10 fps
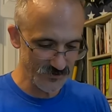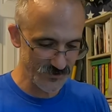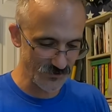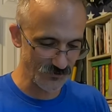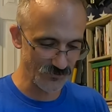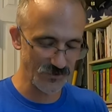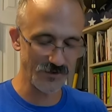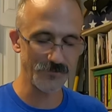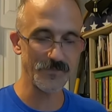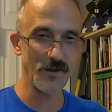so
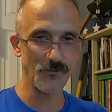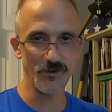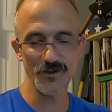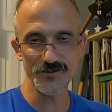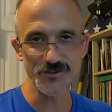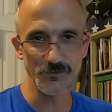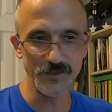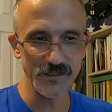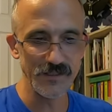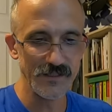that will also
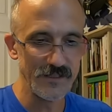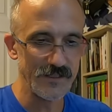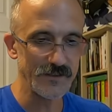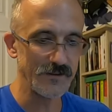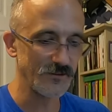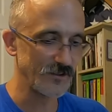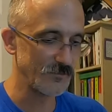be an area.